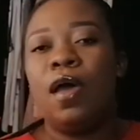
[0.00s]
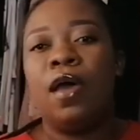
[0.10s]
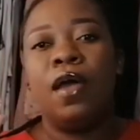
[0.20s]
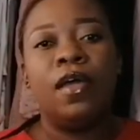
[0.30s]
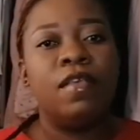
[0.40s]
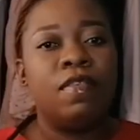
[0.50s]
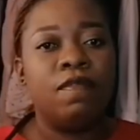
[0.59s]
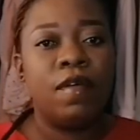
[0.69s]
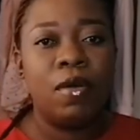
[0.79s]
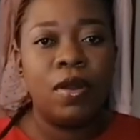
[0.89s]
it's
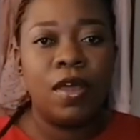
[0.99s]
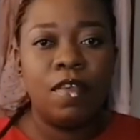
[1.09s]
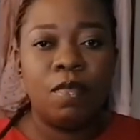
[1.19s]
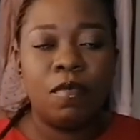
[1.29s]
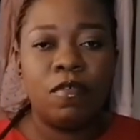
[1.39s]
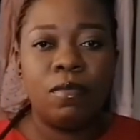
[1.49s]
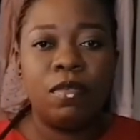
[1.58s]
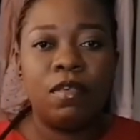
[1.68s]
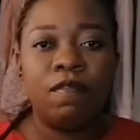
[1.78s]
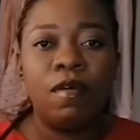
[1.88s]
a very nice perfume.
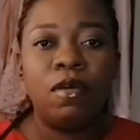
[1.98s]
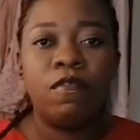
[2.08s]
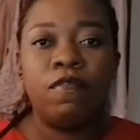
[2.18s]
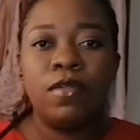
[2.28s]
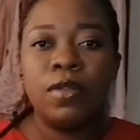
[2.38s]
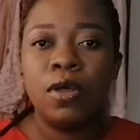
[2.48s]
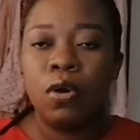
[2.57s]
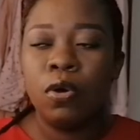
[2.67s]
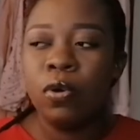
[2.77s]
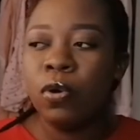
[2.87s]
It's a very
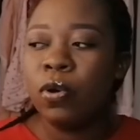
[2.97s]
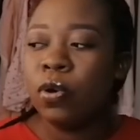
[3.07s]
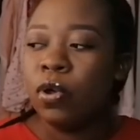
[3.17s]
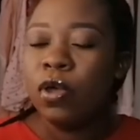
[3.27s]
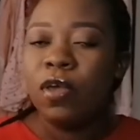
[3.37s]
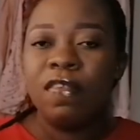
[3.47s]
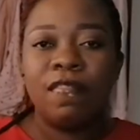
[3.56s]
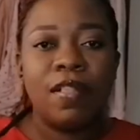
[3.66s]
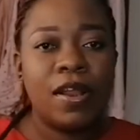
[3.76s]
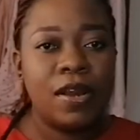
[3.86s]
floral,
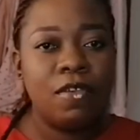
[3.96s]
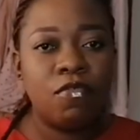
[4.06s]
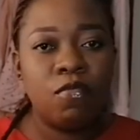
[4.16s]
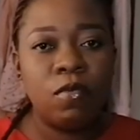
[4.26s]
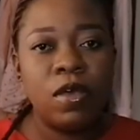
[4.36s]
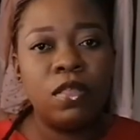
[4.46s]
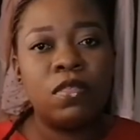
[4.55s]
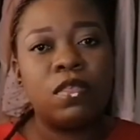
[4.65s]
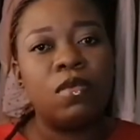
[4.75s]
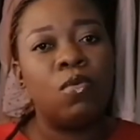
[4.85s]
slightly
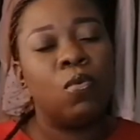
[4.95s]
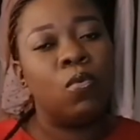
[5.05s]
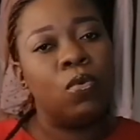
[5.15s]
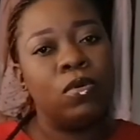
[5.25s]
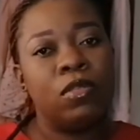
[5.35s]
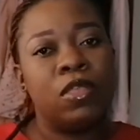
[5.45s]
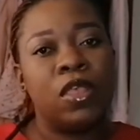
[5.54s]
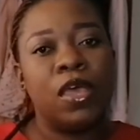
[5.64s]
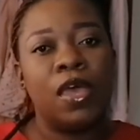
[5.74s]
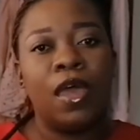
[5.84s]
sweet,
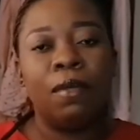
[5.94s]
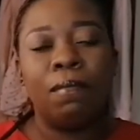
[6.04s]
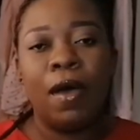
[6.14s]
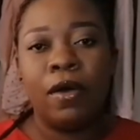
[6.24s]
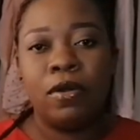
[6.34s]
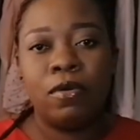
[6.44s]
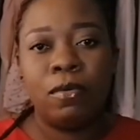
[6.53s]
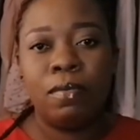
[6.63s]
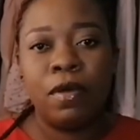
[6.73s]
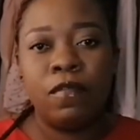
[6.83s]
woodsy and
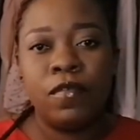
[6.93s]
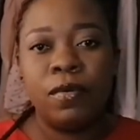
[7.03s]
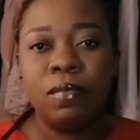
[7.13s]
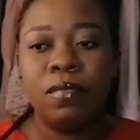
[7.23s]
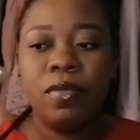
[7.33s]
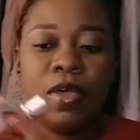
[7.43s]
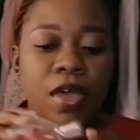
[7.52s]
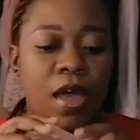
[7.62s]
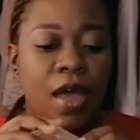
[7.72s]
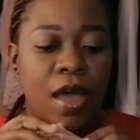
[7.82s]
powdery perfume.
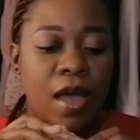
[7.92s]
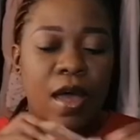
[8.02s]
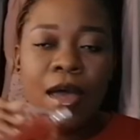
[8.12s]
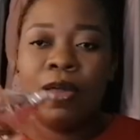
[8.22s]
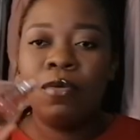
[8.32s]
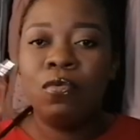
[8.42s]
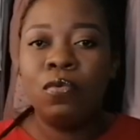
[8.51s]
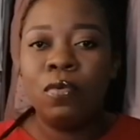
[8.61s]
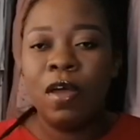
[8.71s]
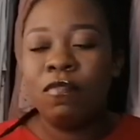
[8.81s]

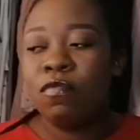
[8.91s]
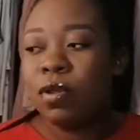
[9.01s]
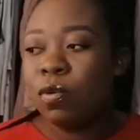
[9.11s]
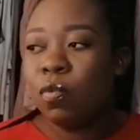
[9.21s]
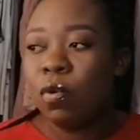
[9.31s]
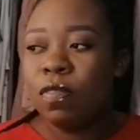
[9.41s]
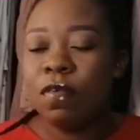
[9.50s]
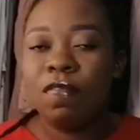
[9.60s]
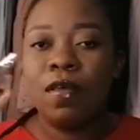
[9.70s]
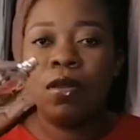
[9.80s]
I've really worn
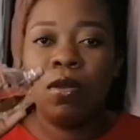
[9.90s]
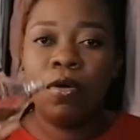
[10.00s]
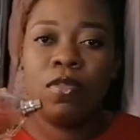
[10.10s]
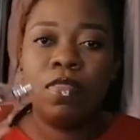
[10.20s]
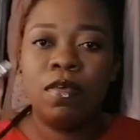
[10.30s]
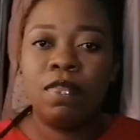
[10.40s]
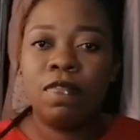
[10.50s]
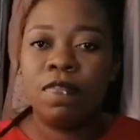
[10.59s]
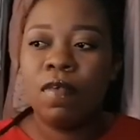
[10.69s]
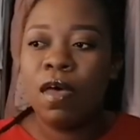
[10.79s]
this a lot this
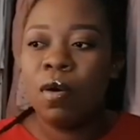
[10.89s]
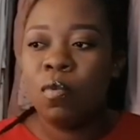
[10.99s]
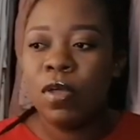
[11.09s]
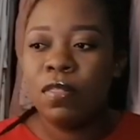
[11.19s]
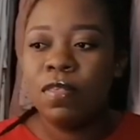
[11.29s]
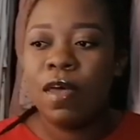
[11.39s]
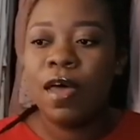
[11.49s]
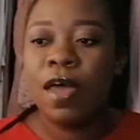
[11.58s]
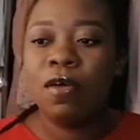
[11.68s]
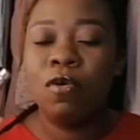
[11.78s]
winter.
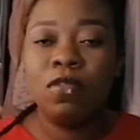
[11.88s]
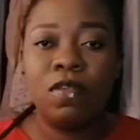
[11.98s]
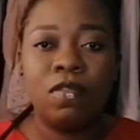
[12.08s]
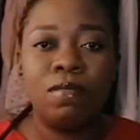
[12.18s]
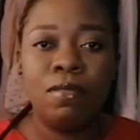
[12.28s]
I got it